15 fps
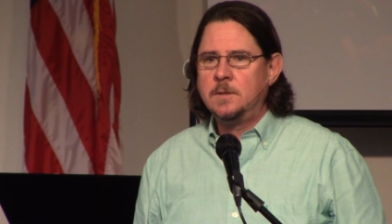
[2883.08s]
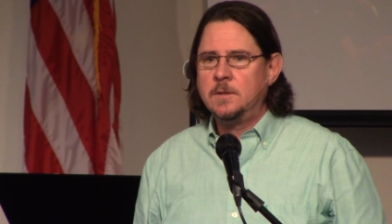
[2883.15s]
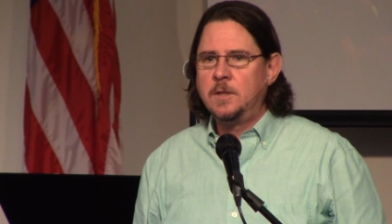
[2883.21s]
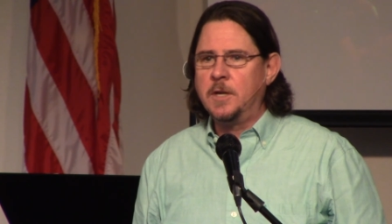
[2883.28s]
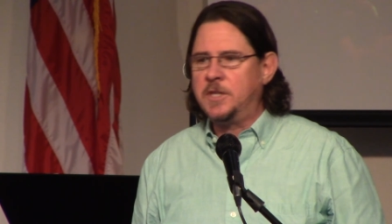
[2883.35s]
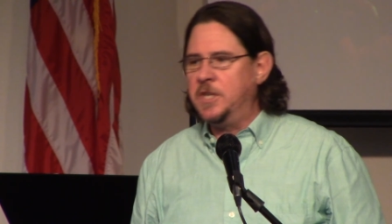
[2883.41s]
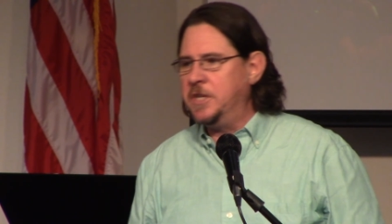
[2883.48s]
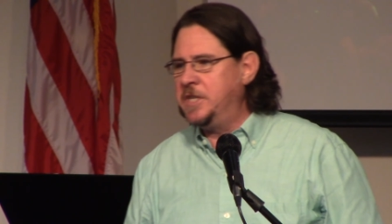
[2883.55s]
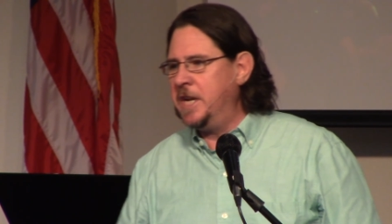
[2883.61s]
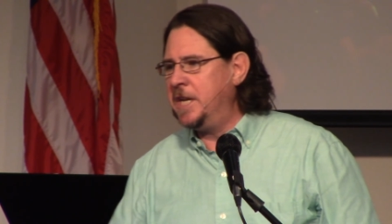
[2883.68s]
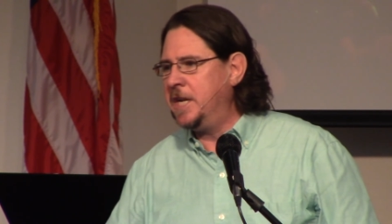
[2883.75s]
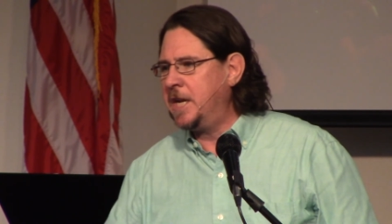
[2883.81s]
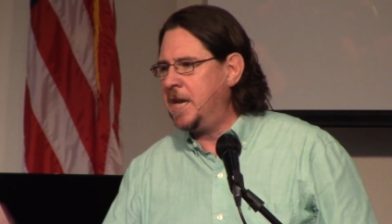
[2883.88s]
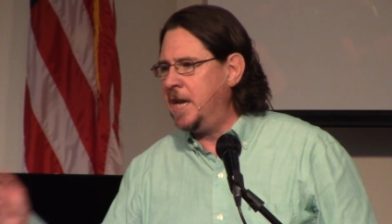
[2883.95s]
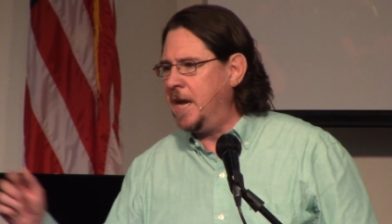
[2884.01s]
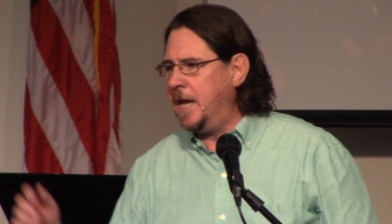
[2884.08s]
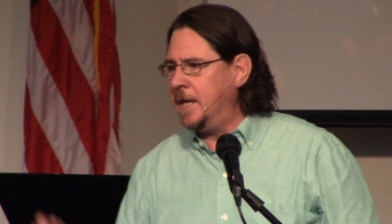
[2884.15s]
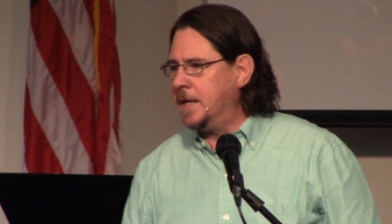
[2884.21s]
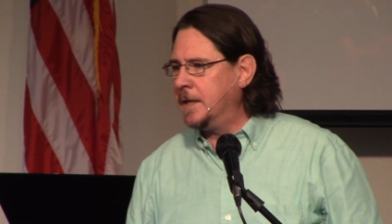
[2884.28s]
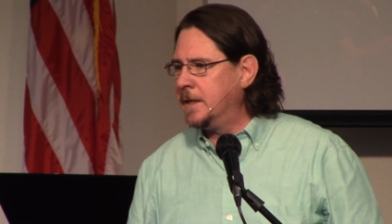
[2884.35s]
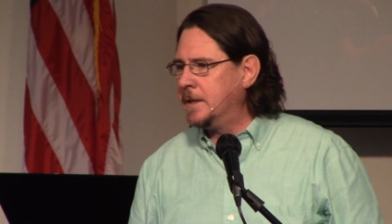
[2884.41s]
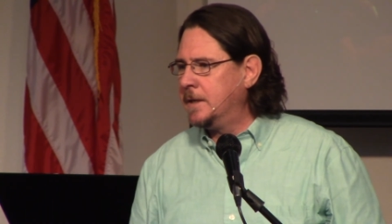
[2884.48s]
Look, you did it
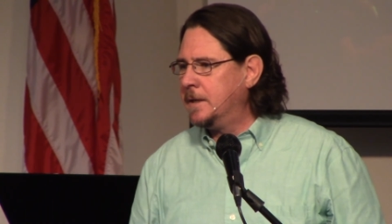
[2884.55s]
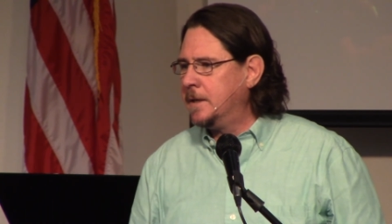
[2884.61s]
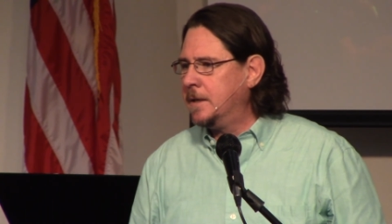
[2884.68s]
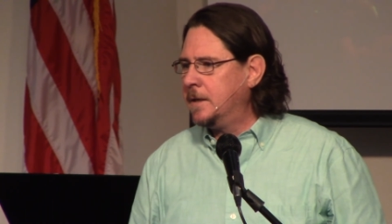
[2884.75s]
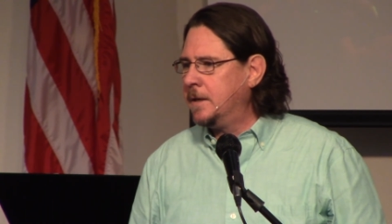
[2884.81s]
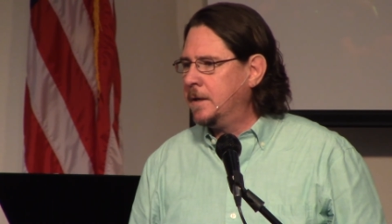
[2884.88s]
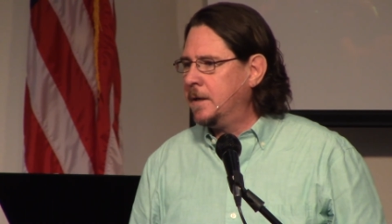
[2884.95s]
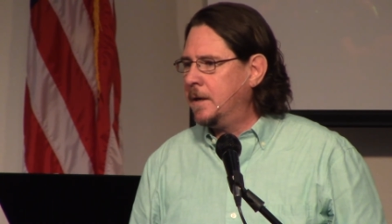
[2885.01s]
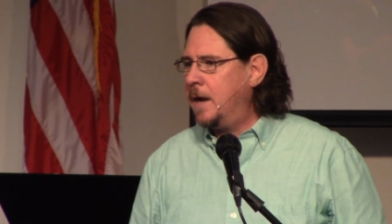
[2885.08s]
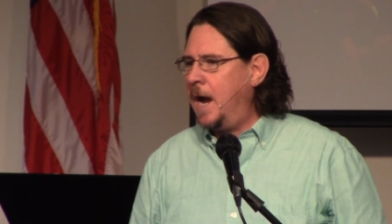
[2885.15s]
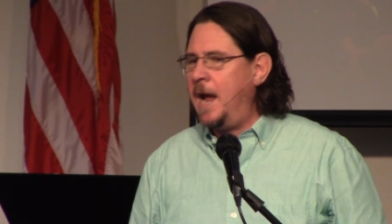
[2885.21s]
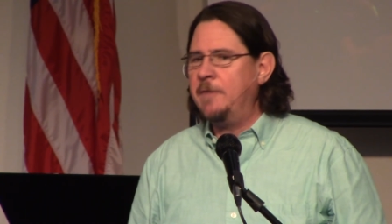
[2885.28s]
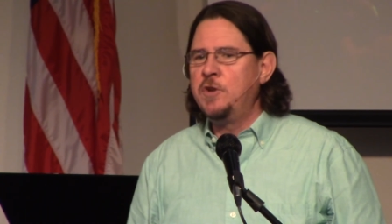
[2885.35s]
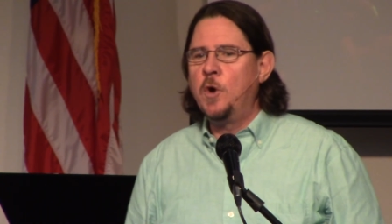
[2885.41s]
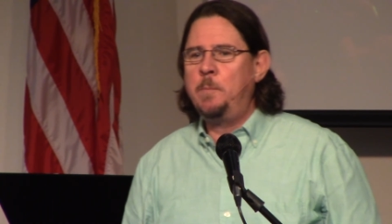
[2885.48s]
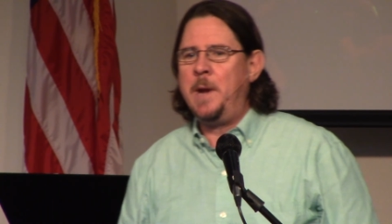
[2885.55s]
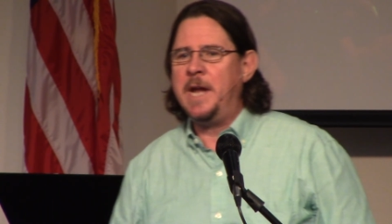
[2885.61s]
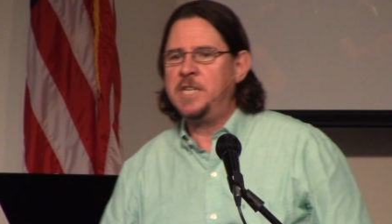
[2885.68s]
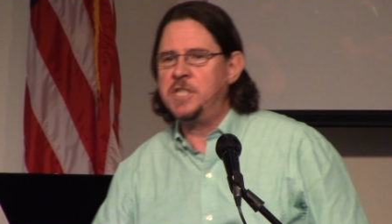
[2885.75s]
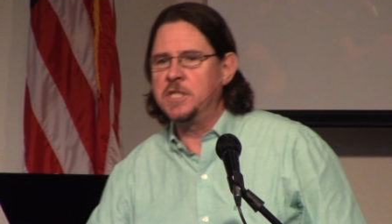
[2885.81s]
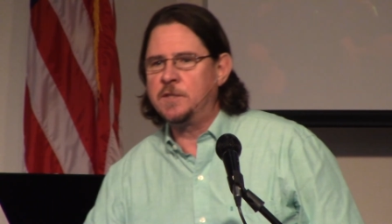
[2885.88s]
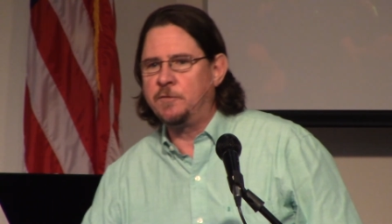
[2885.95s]
again. I have no
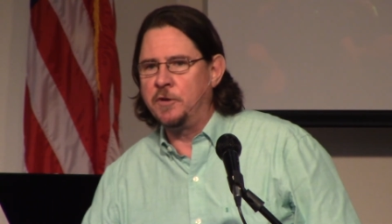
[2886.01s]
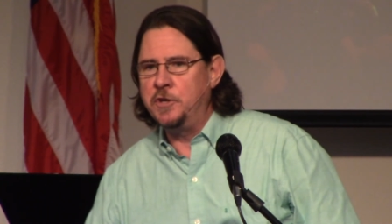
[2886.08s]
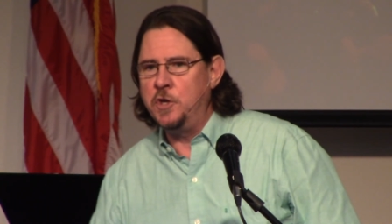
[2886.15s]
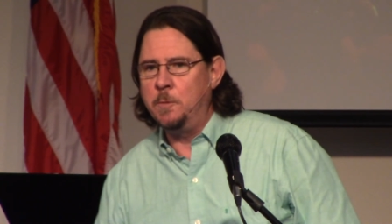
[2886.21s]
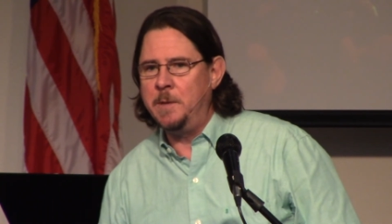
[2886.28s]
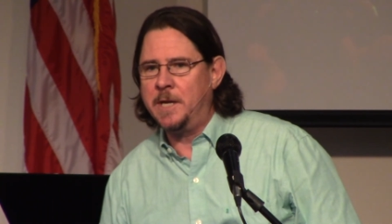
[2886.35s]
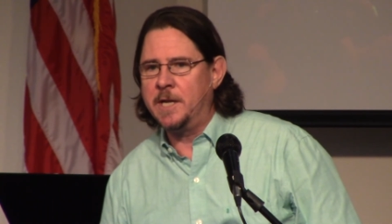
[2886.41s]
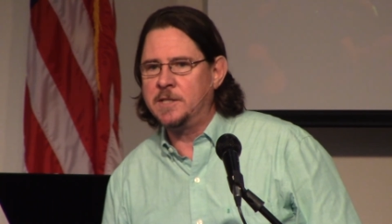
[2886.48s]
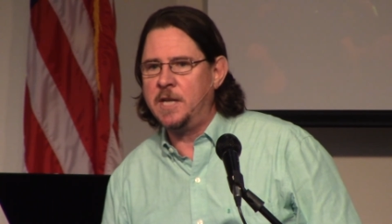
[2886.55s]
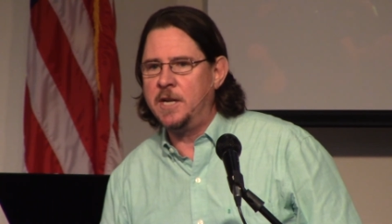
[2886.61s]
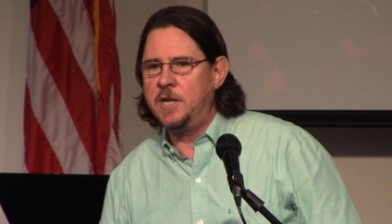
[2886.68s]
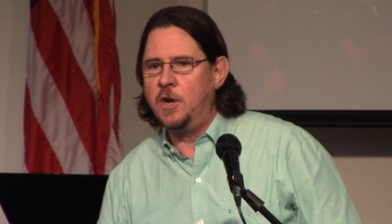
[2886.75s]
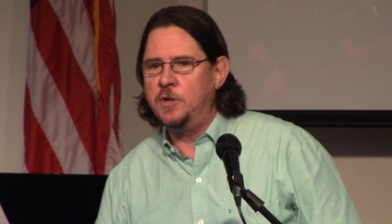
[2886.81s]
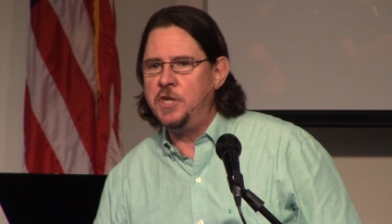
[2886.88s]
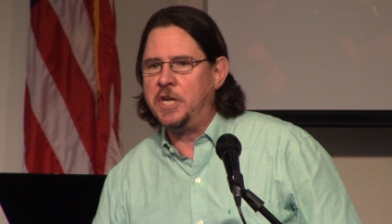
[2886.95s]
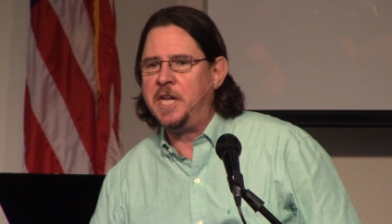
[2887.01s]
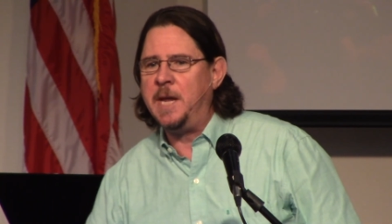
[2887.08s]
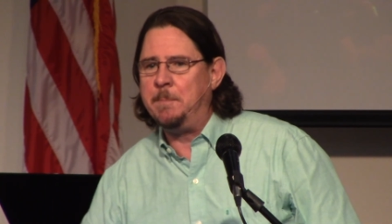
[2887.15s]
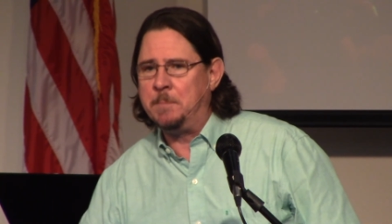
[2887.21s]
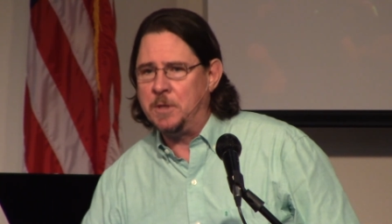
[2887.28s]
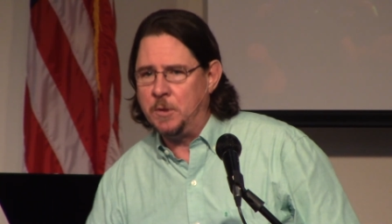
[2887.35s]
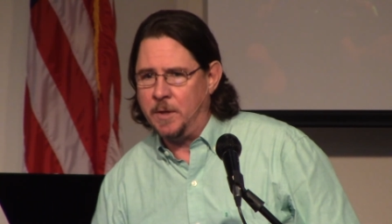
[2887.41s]
patience for you because I know you
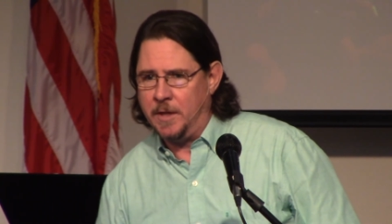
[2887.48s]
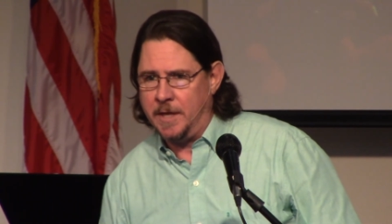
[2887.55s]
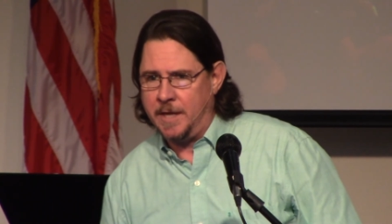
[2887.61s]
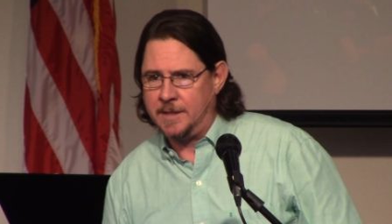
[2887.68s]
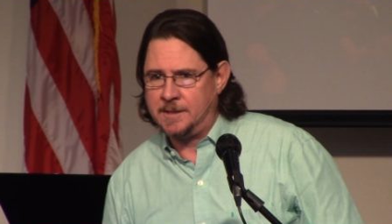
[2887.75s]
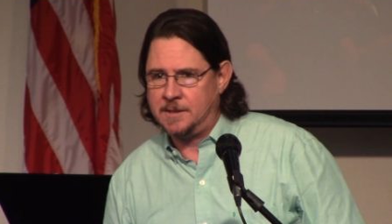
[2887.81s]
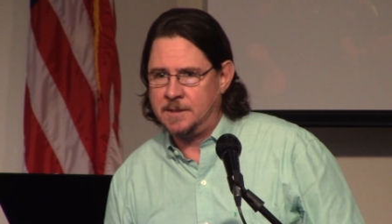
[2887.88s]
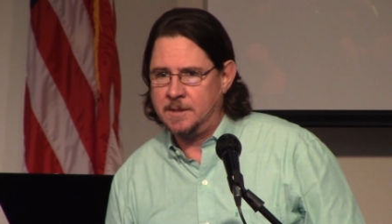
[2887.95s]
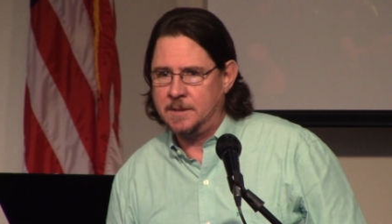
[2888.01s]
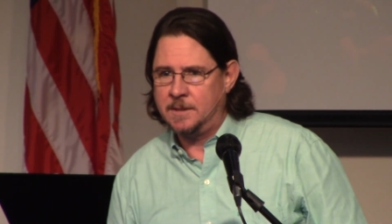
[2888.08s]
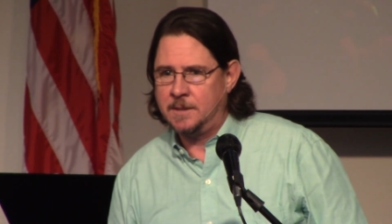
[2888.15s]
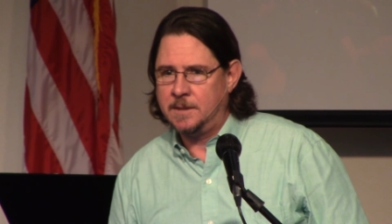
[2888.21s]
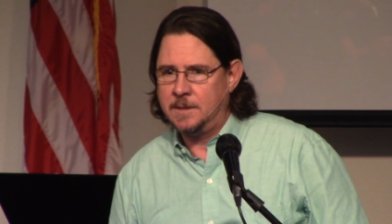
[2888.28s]
keep doing this.